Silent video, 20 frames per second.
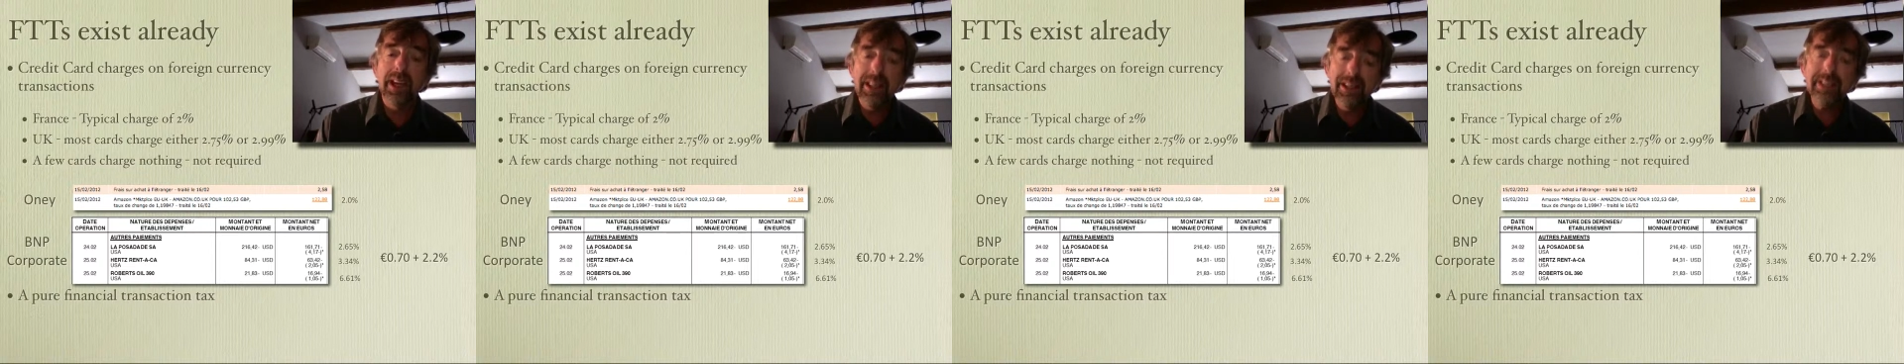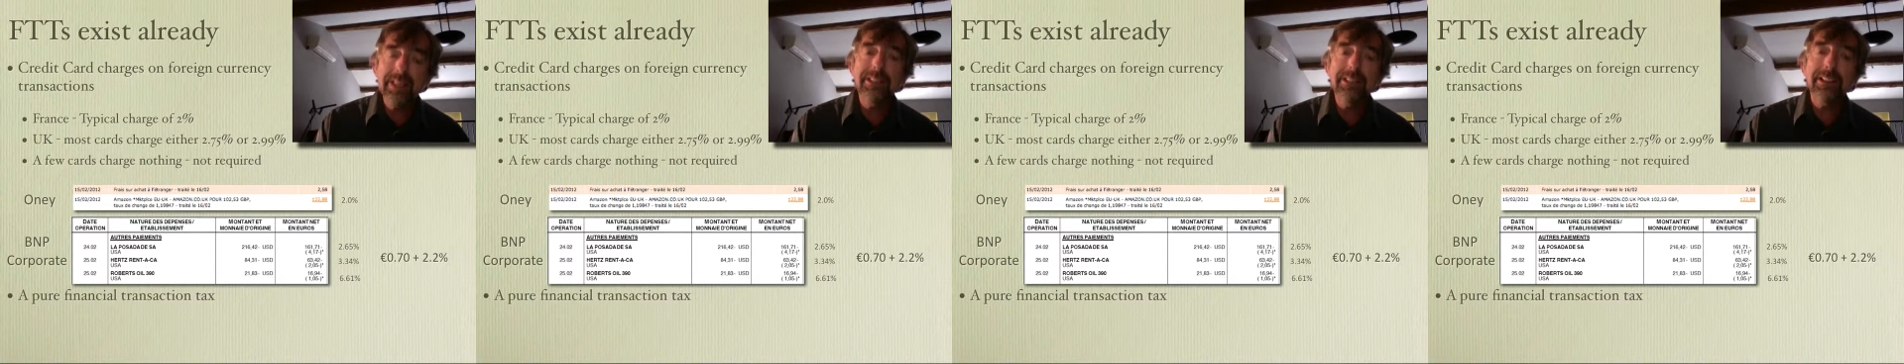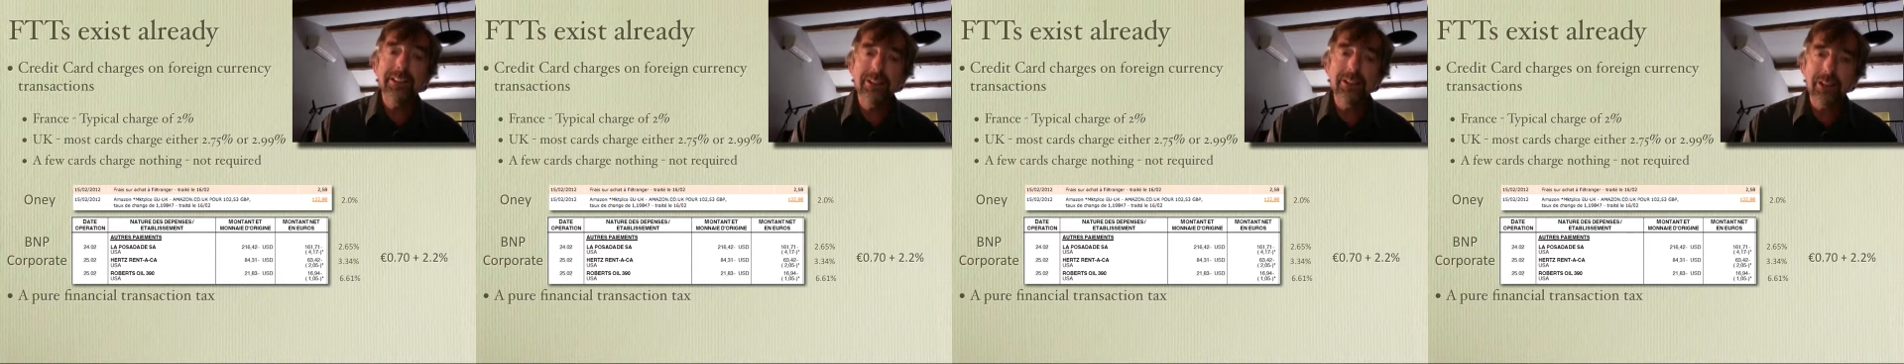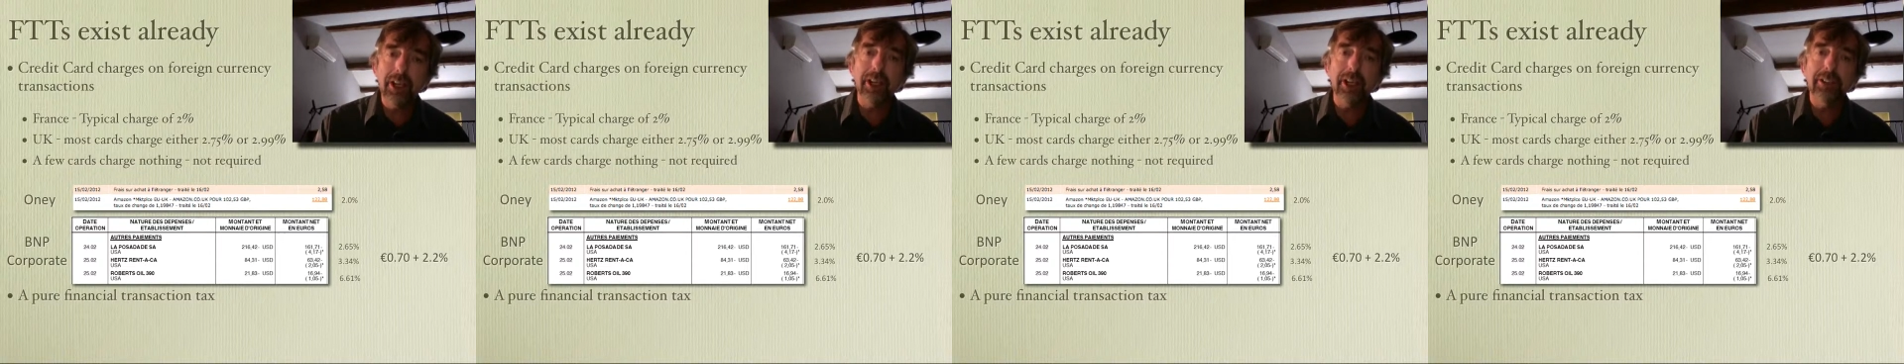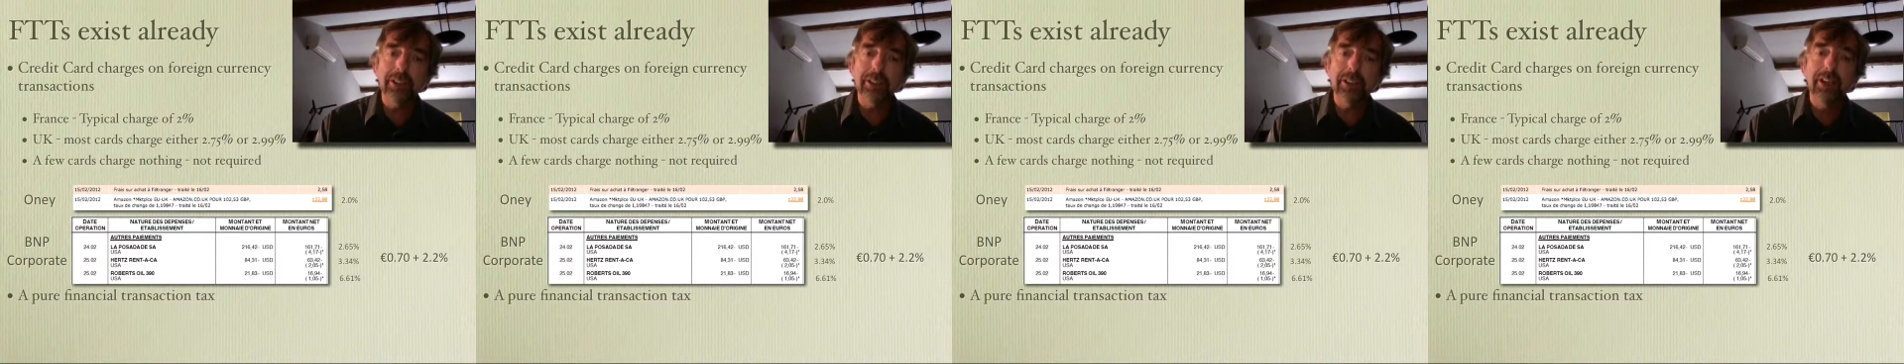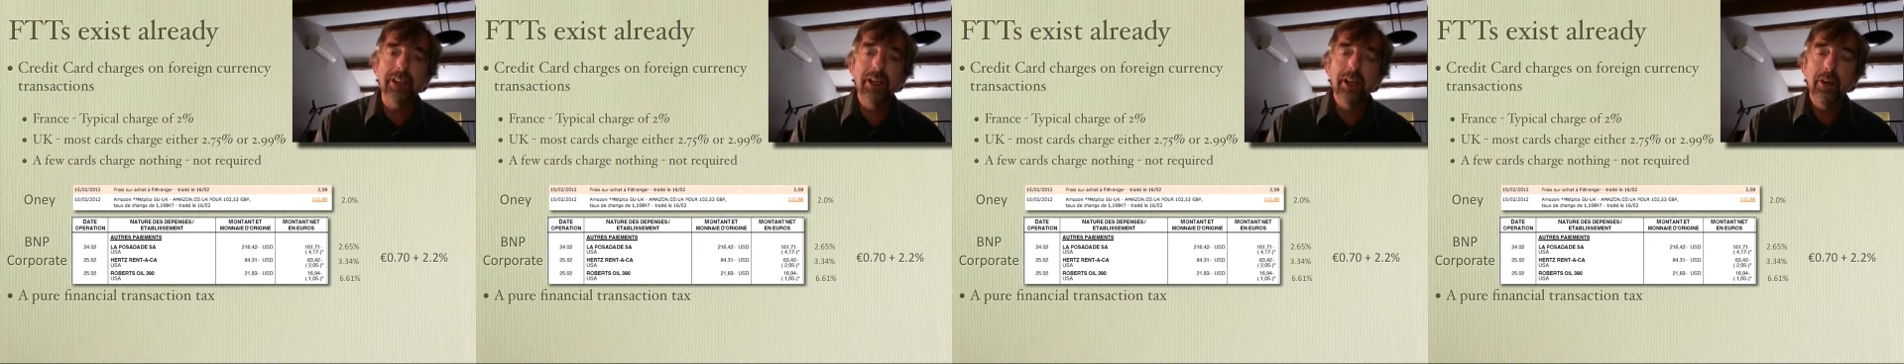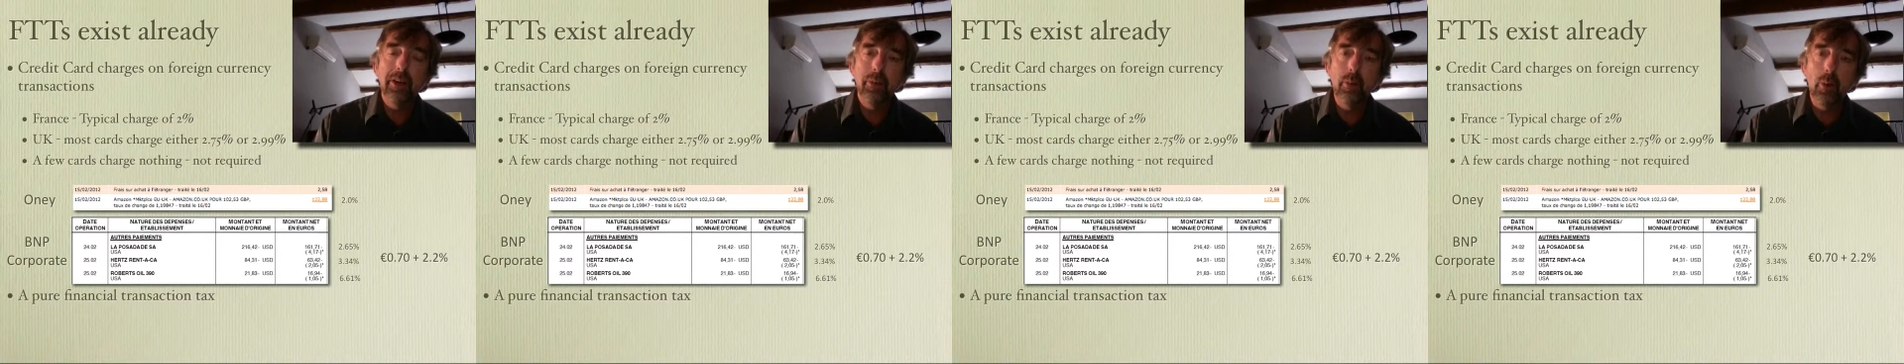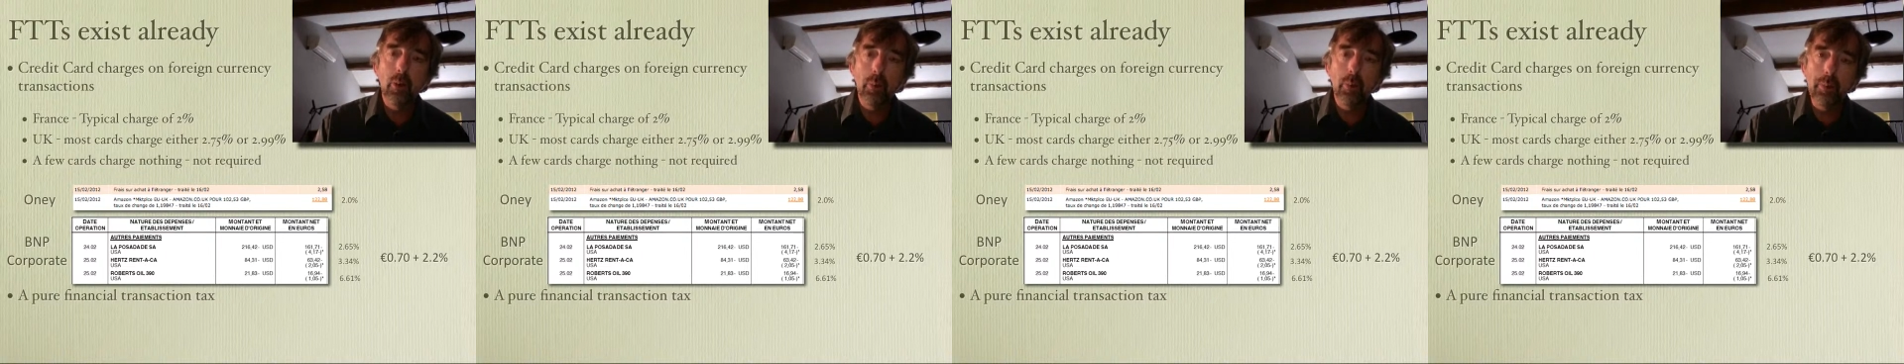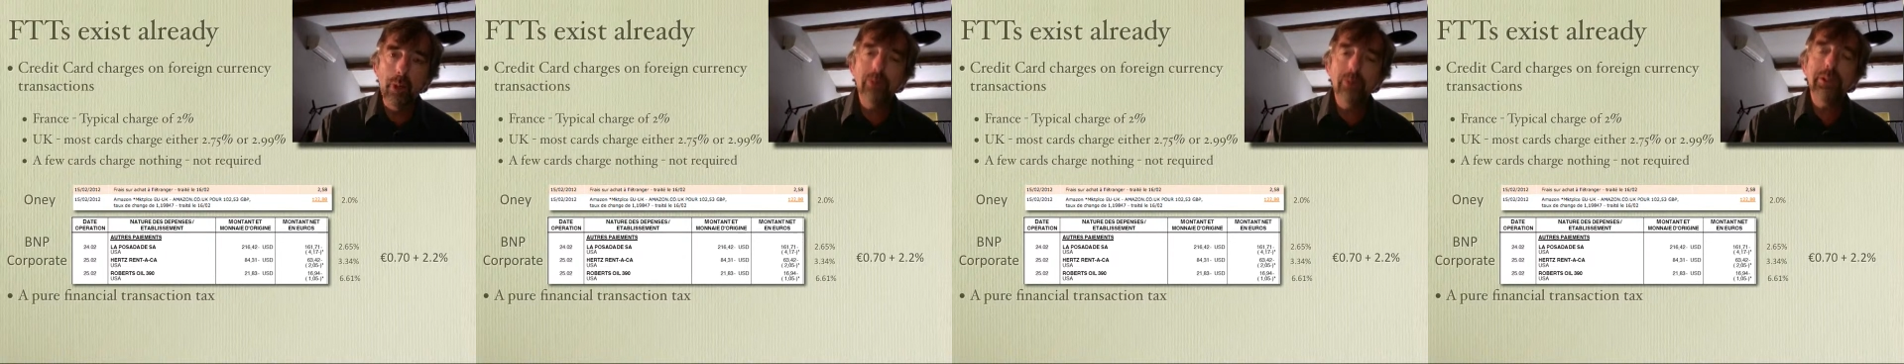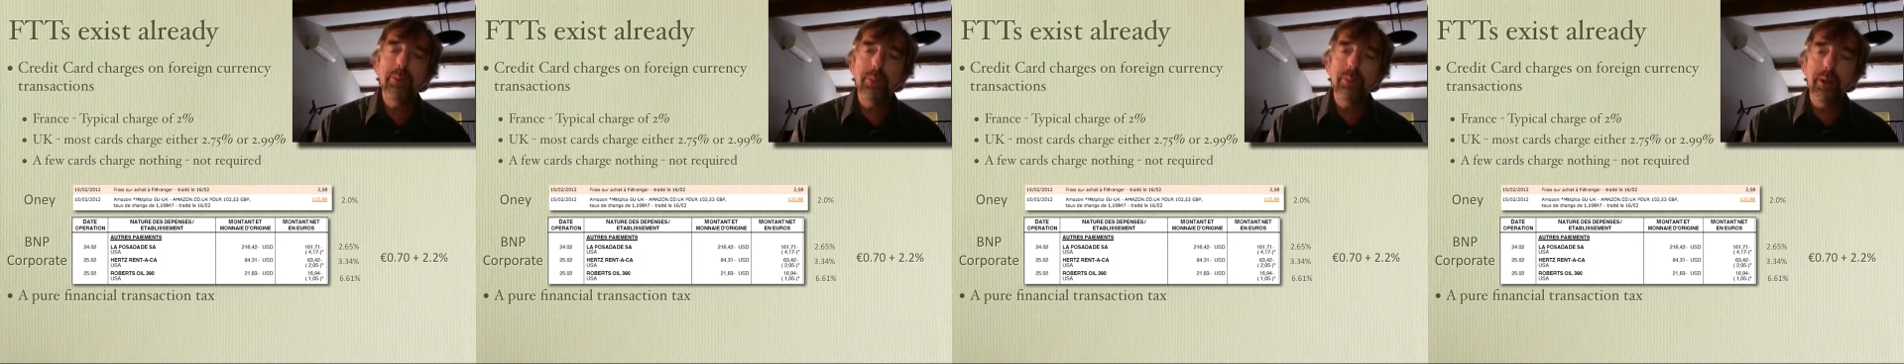This is just for
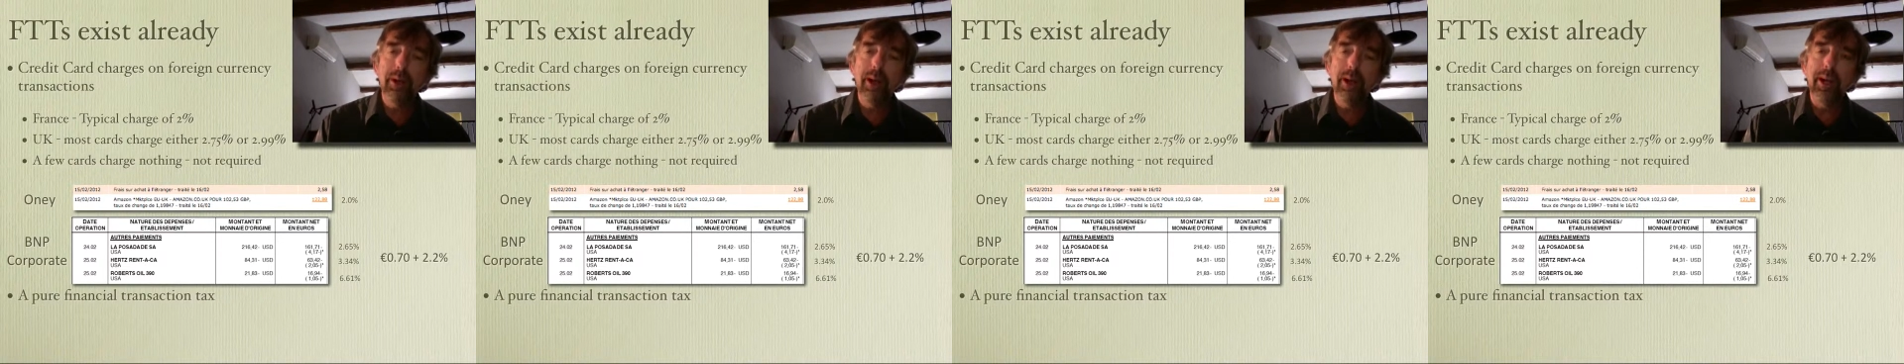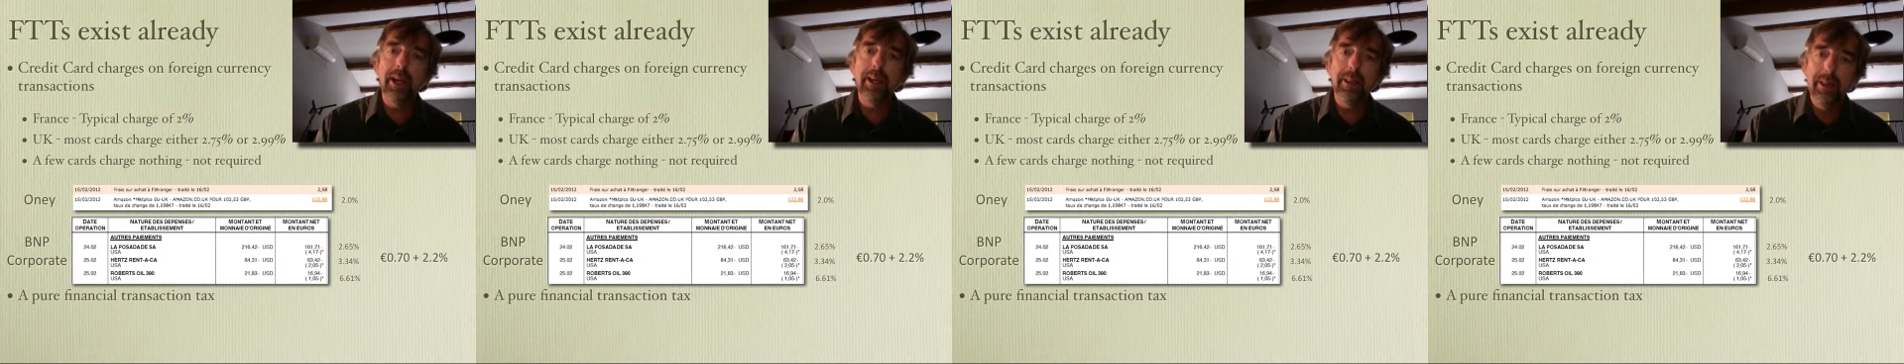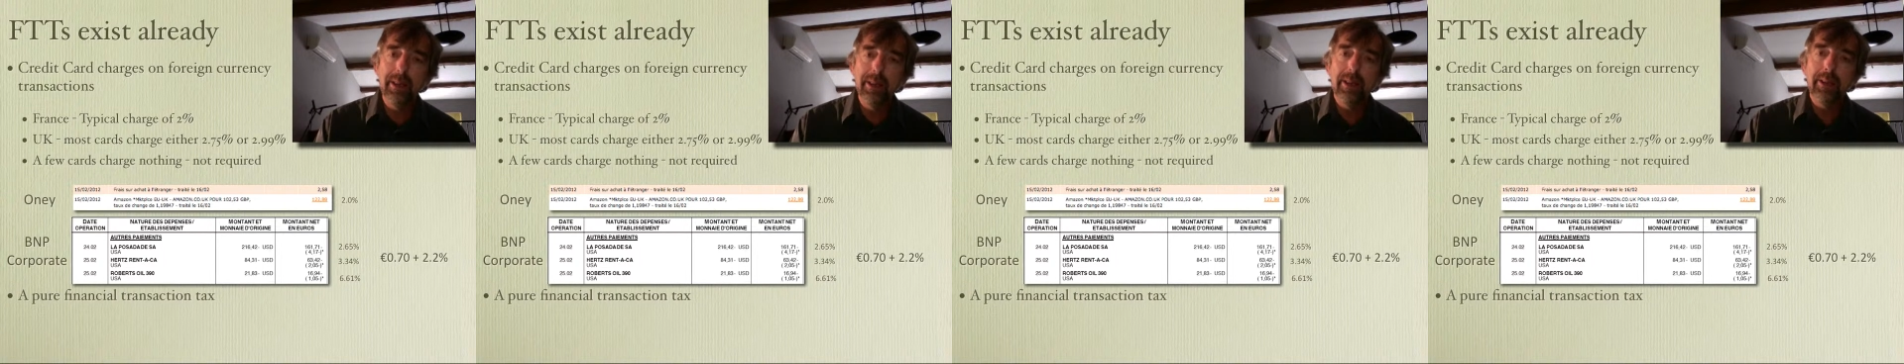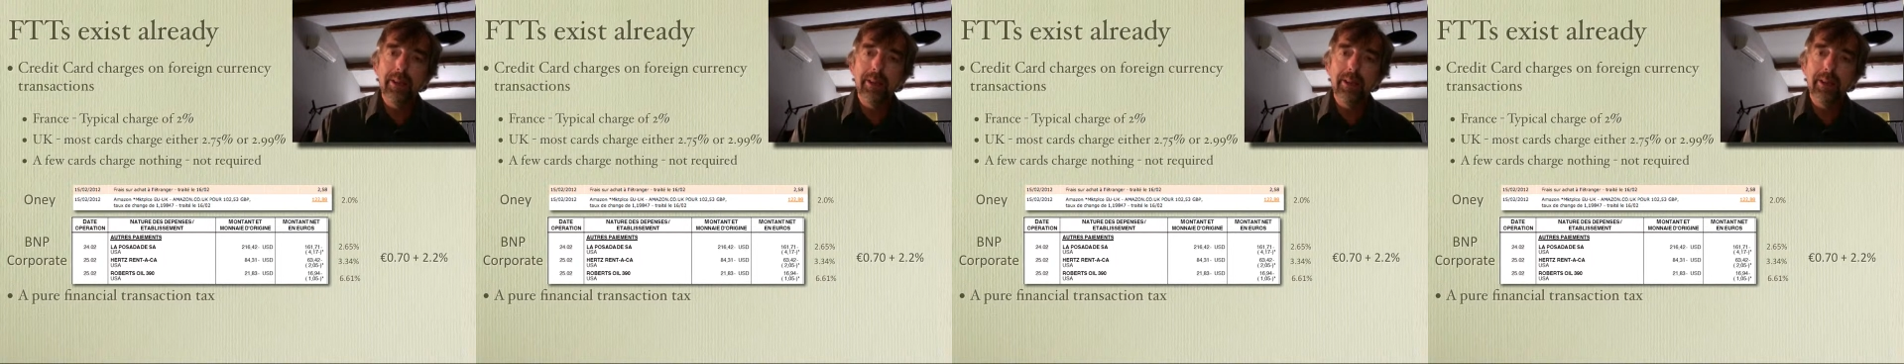multiplying